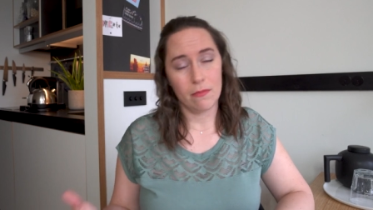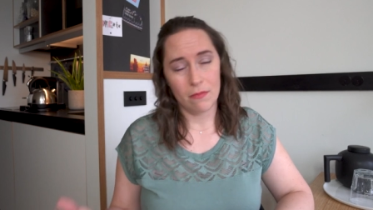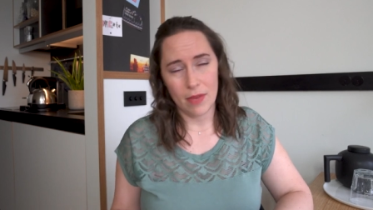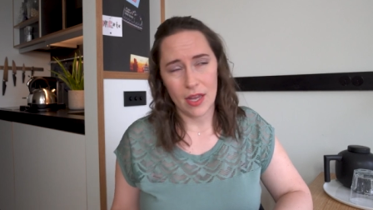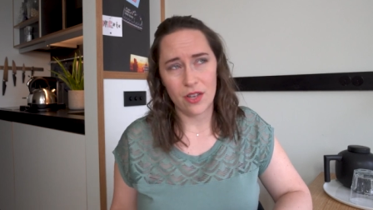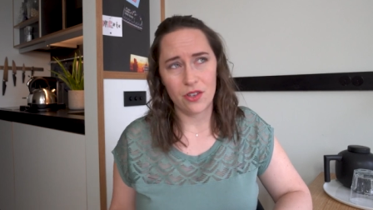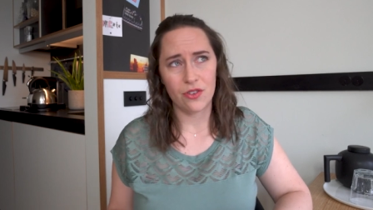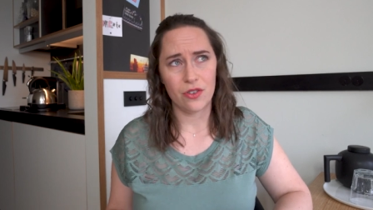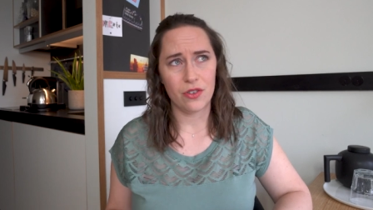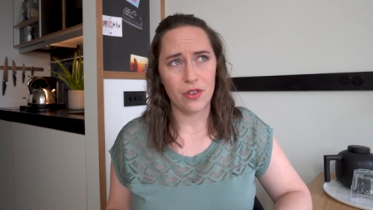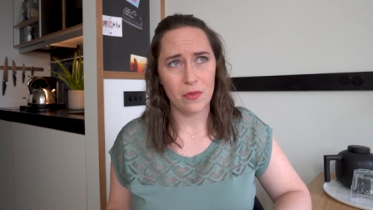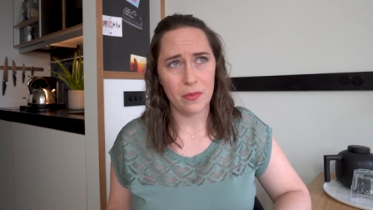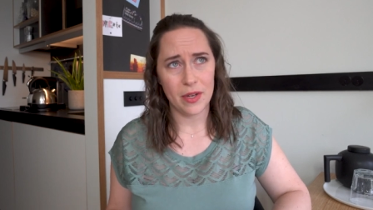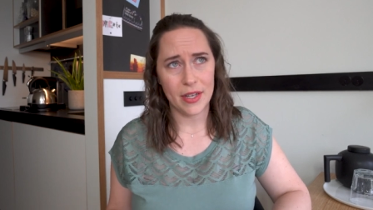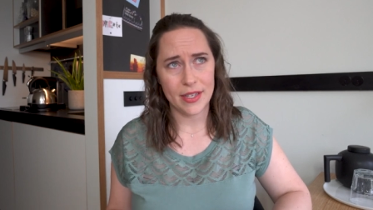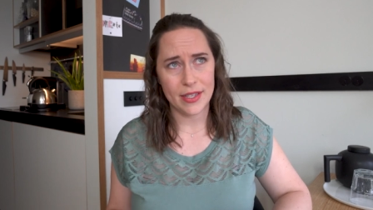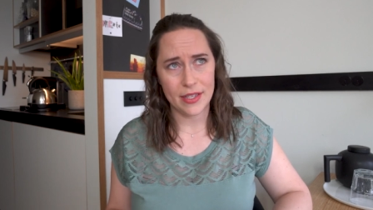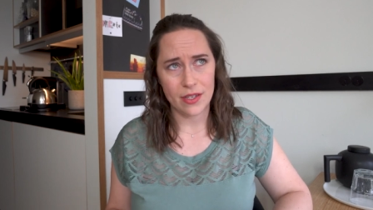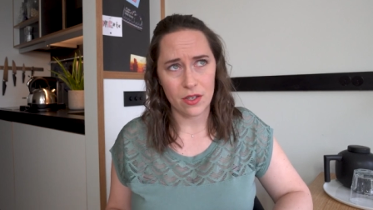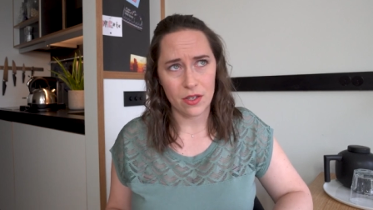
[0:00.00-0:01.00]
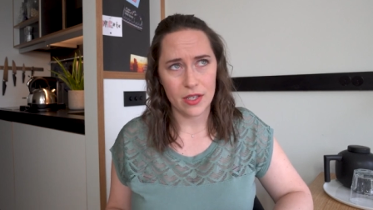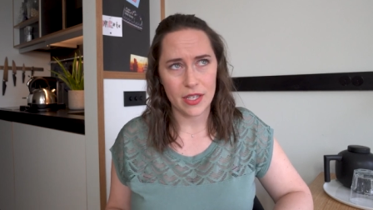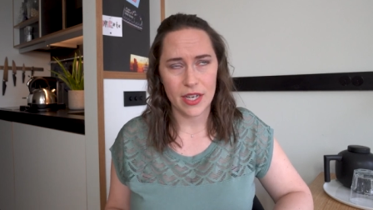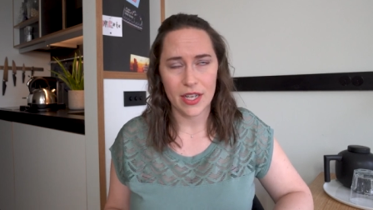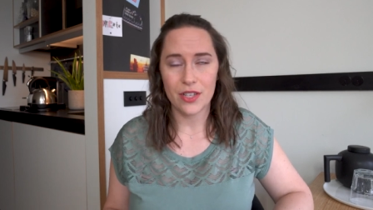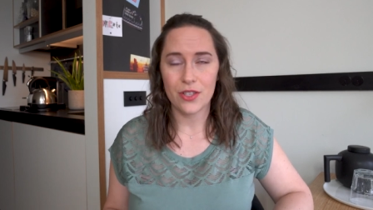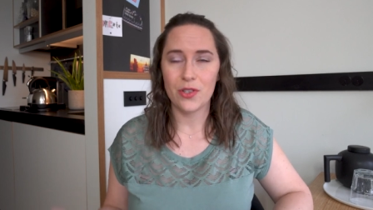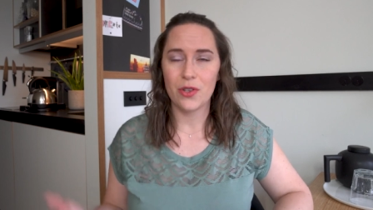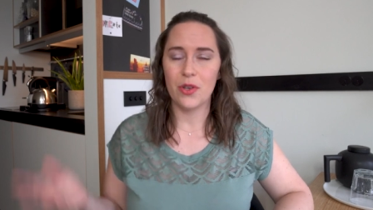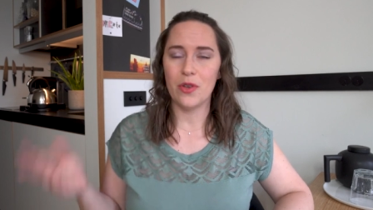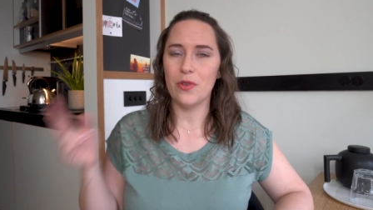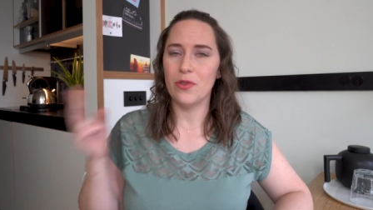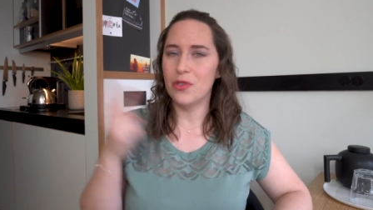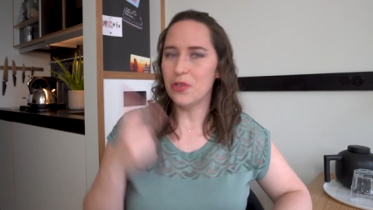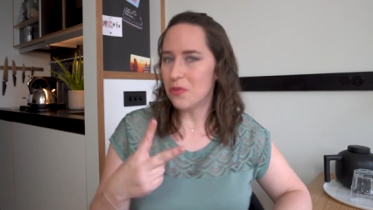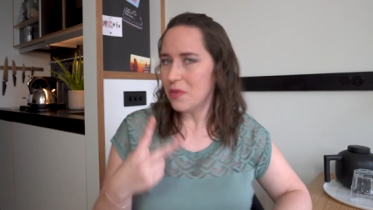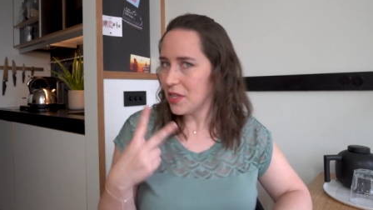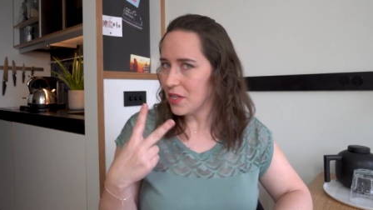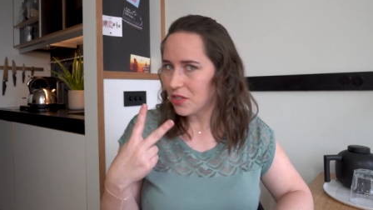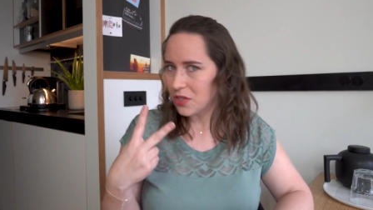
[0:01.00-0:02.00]
make sure nobody steals it. So you
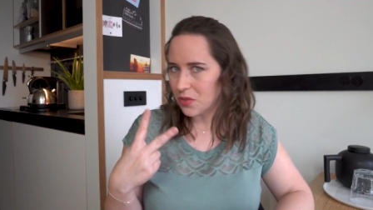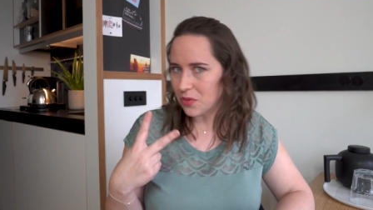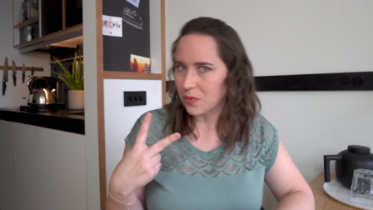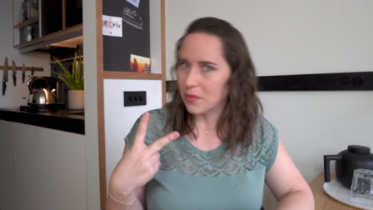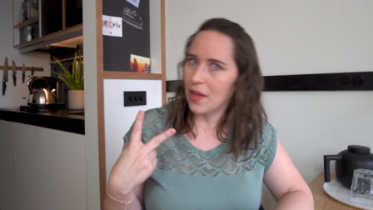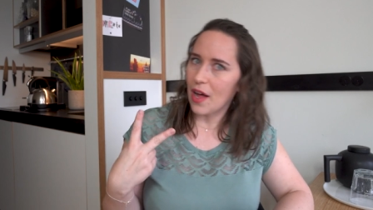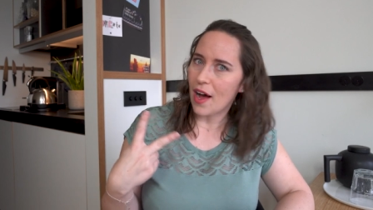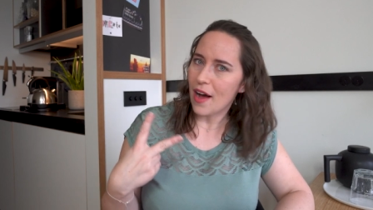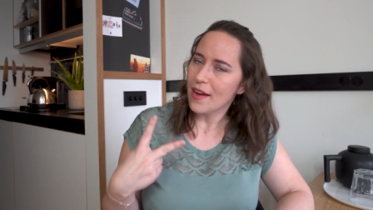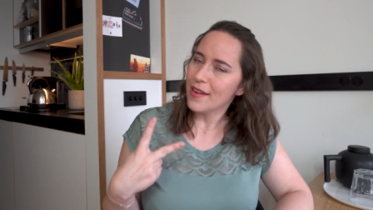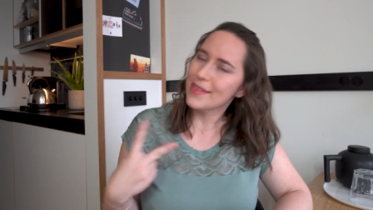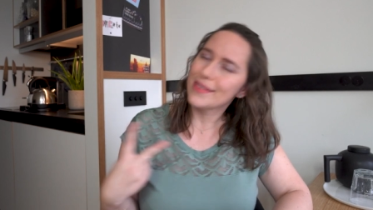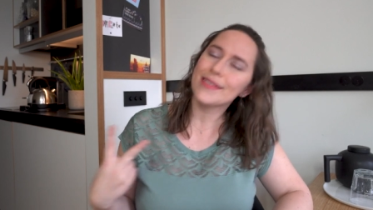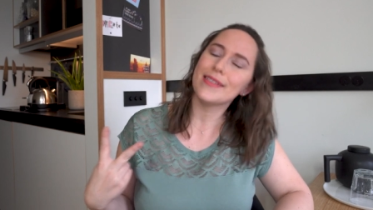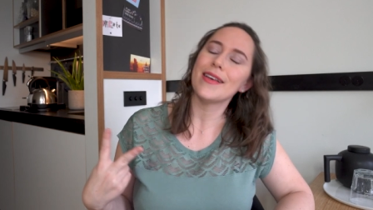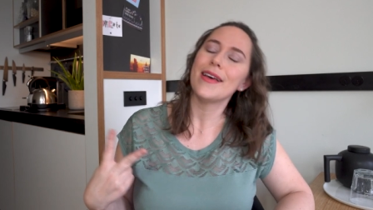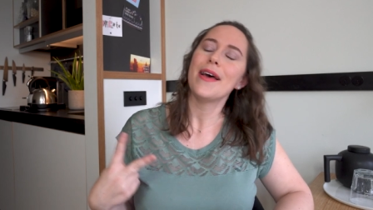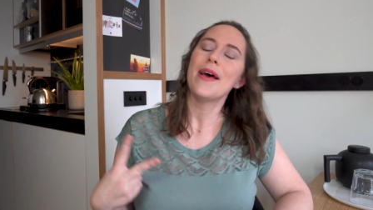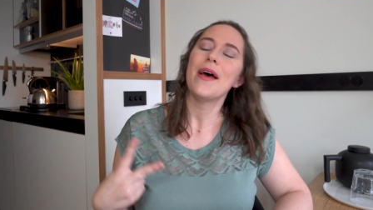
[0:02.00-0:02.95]
do need two locks,